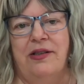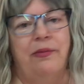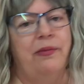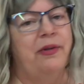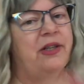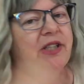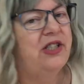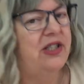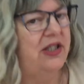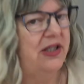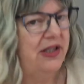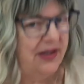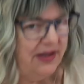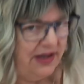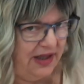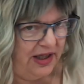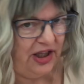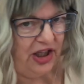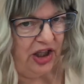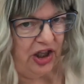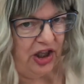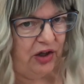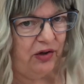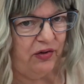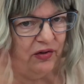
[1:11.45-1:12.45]
which is the
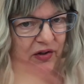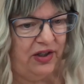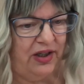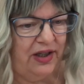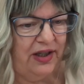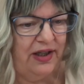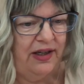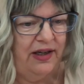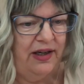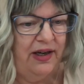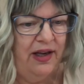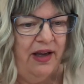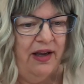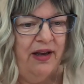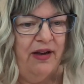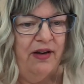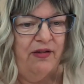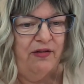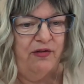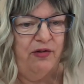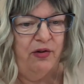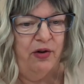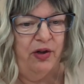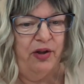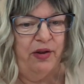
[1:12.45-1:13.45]
union
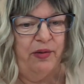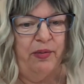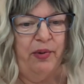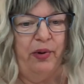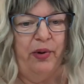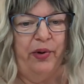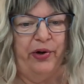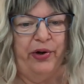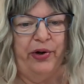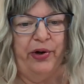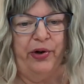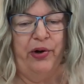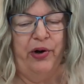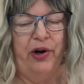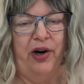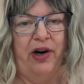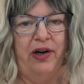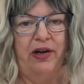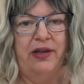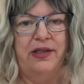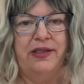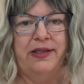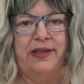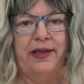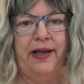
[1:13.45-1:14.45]
for the border
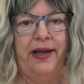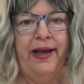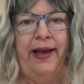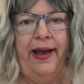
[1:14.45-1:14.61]
guards,